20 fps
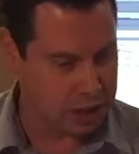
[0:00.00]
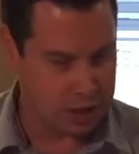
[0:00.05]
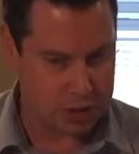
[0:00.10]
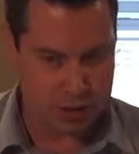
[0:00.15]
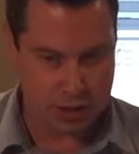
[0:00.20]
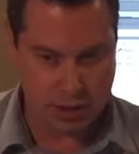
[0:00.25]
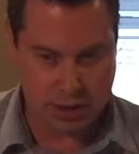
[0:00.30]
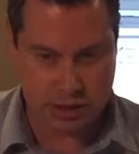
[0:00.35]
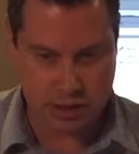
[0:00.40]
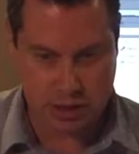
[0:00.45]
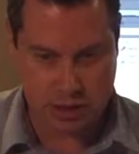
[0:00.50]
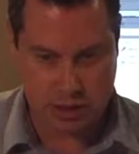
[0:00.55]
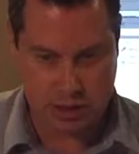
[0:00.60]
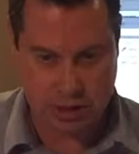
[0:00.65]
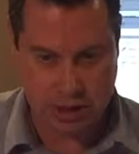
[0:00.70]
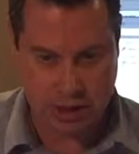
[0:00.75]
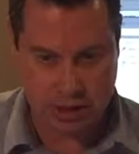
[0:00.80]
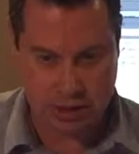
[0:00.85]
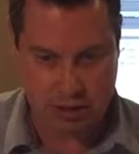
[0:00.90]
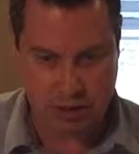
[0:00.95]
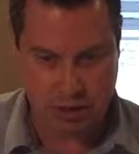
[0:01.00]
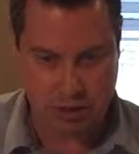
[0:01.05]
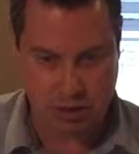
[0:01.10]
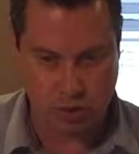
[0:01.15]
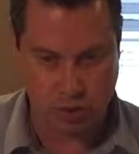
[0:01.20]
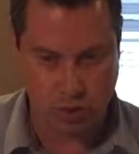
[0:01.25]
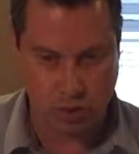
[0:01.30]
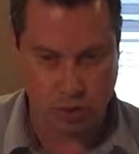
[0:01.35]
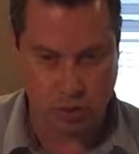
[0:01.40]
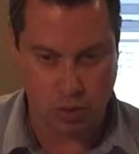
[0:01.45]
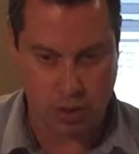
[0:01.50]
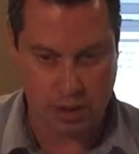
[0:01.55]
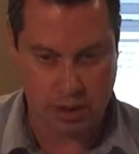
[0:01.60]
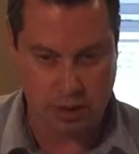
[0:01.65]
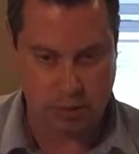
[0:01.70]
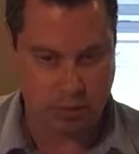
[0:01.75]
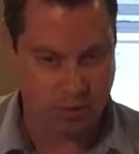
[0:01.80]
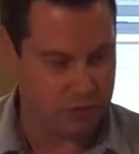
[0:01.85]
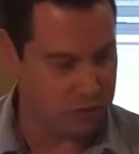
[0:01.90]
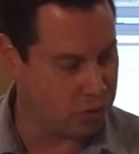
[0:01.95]
So let's just test this tool
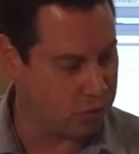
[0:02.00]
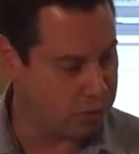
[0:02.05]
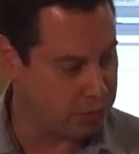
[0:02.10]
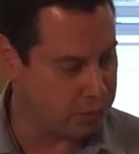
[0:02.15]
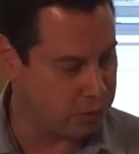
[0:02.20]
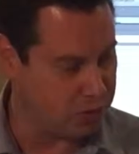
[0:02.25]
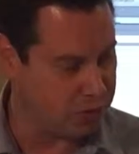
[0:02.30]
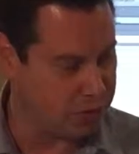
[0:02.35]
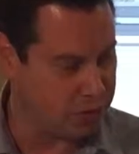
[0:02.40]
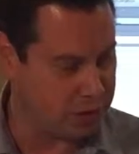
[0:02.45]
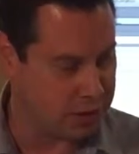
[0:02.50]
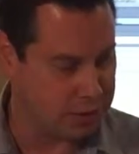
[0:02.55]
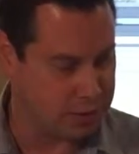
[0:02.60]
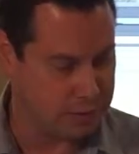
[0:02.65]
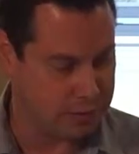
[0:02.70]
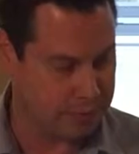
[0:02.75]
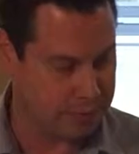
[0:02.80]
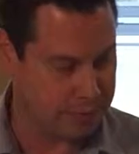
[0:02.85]
quickly before we move on.